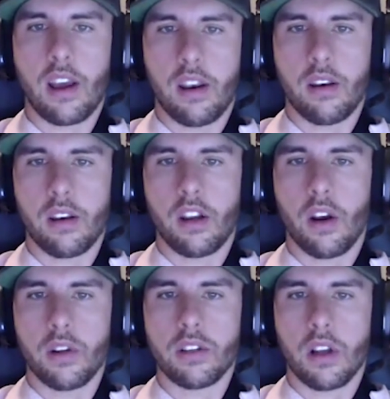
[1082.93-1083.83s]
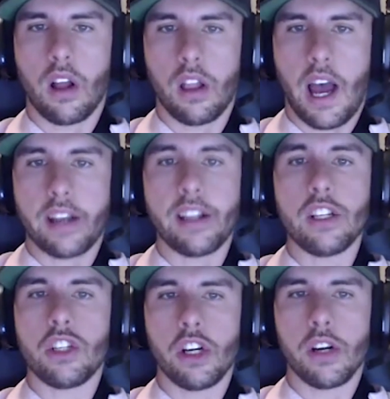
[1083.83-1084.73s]
and you know it's a lot
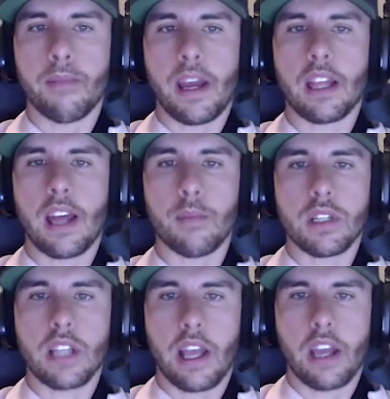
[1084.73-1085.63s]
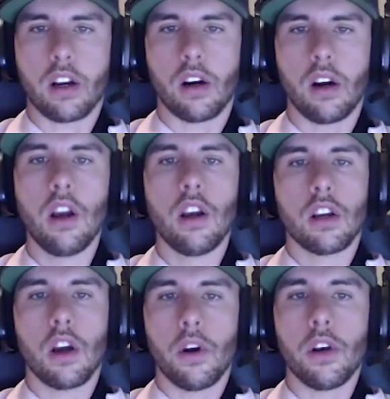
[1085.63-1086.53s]
easier to make that mistake or
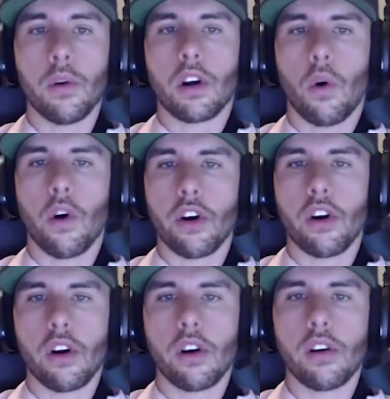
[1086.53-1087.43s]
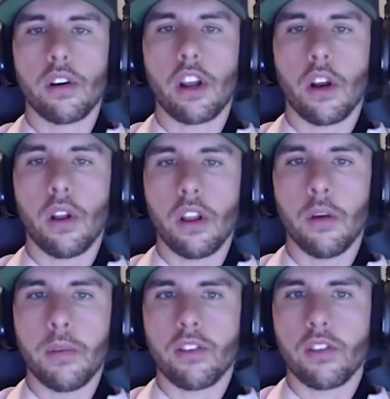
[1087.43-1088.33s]
go into a corner you know a
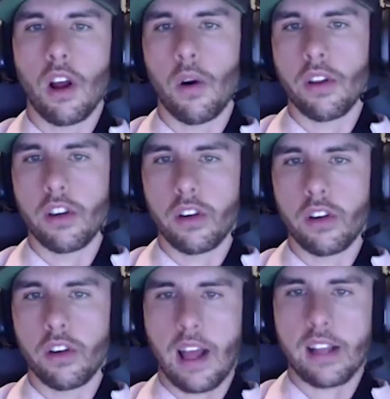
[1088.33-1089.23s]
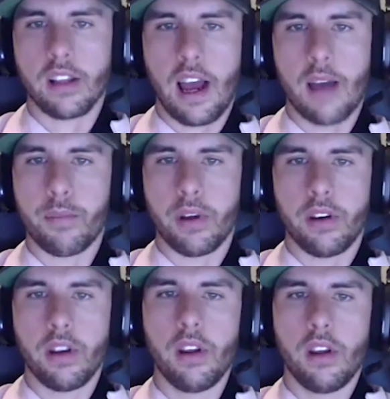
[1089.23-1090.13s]
little bit slower than you did last lap
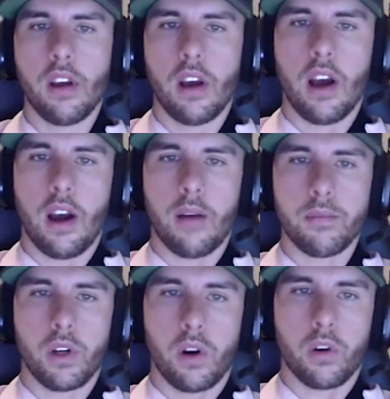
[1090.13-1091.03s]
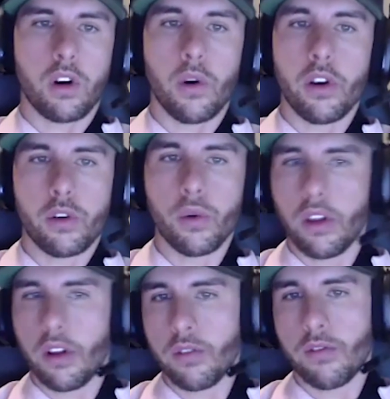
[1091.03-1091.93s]
and um, you know go into a
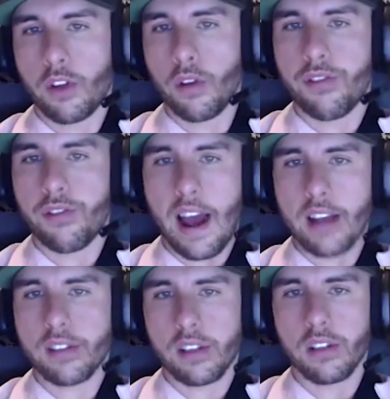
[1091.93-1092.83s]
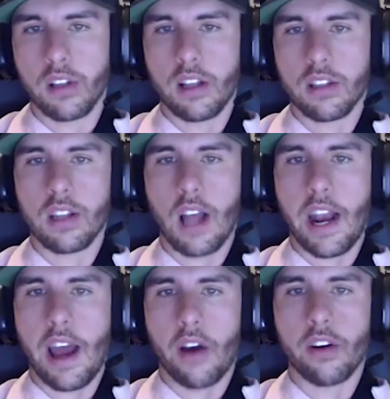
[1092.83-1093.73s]
little too fast and and
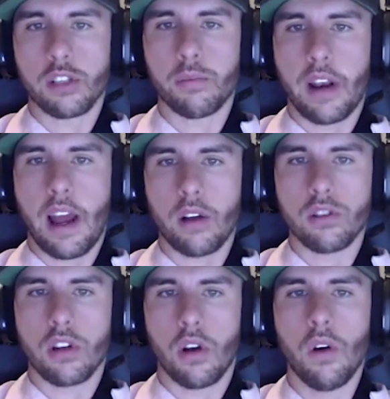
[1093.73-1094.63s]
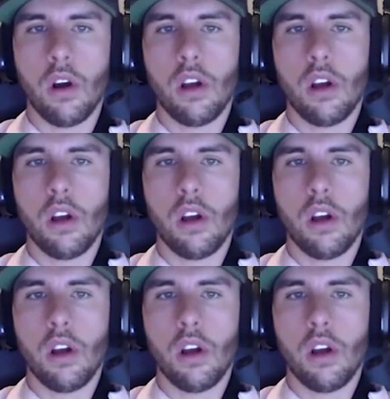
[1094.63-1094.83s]
slide out or spin out so